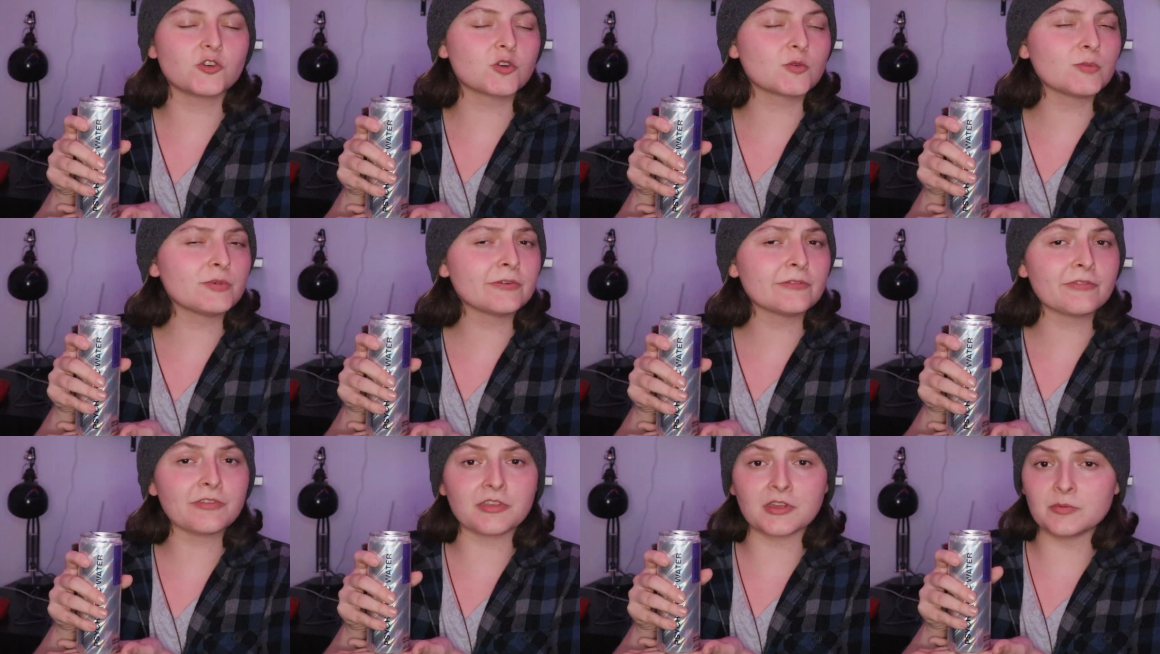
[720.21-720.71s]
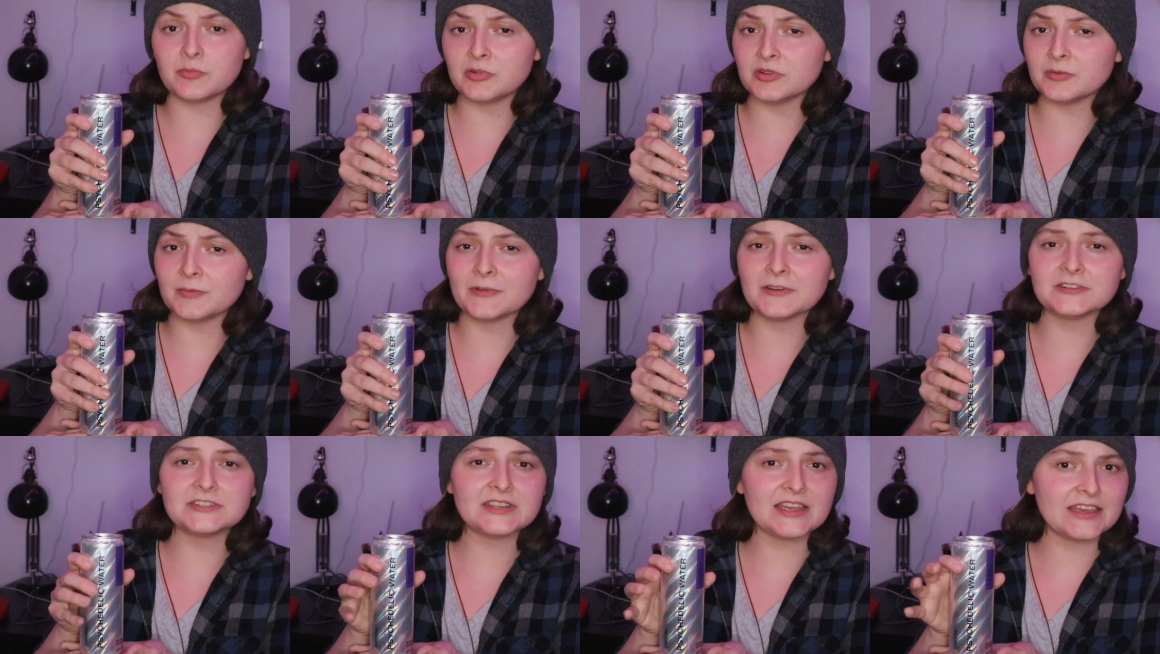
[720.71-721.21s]
Herbal
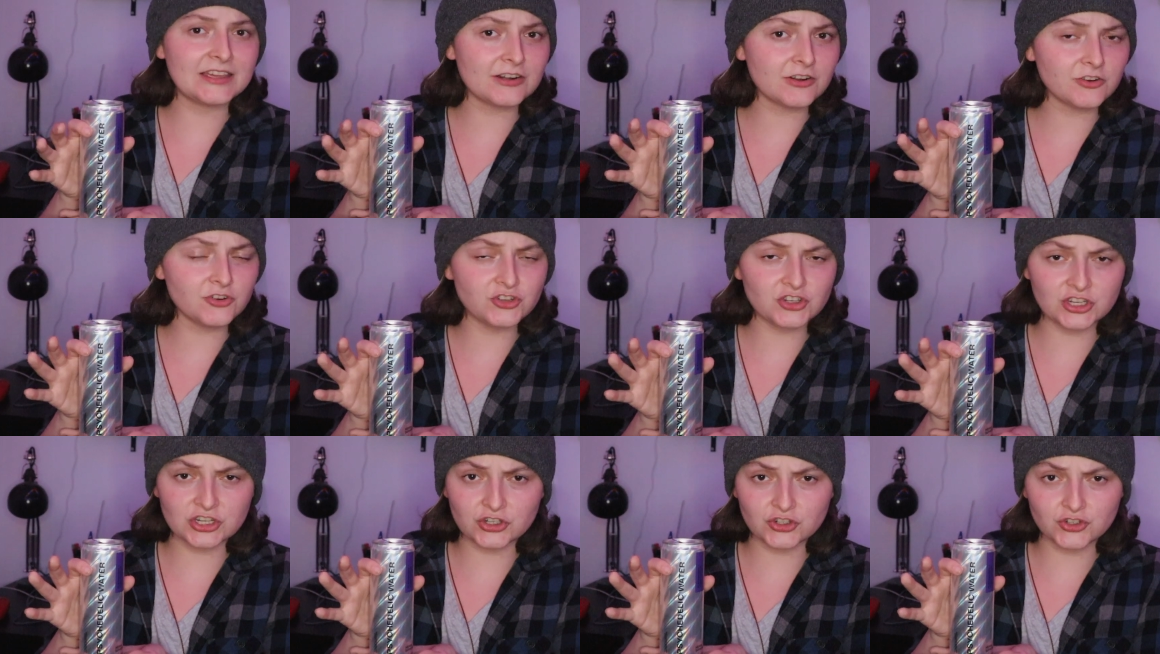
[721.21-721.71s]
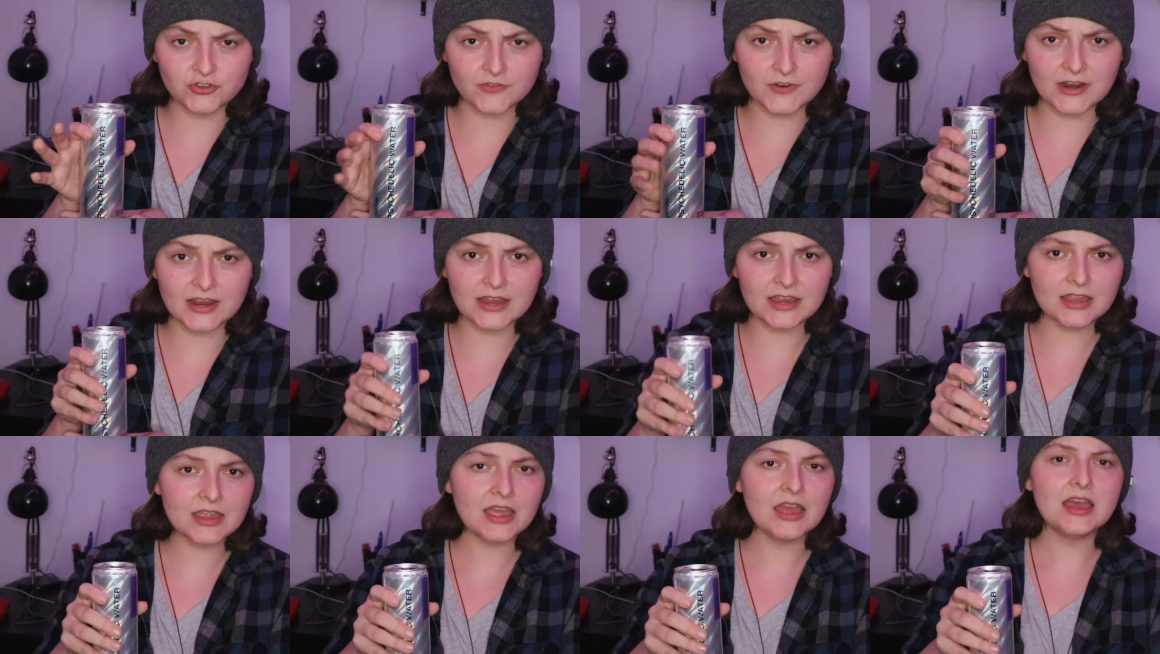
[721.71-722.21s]
Supplement Energy
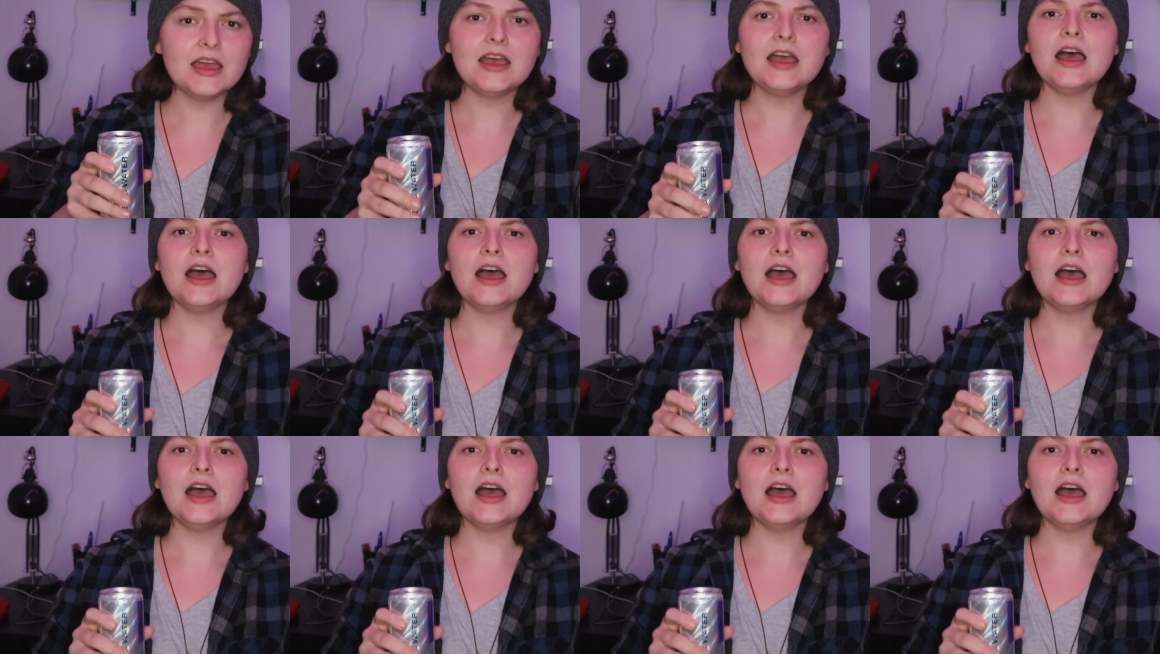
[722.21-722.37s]
Drink.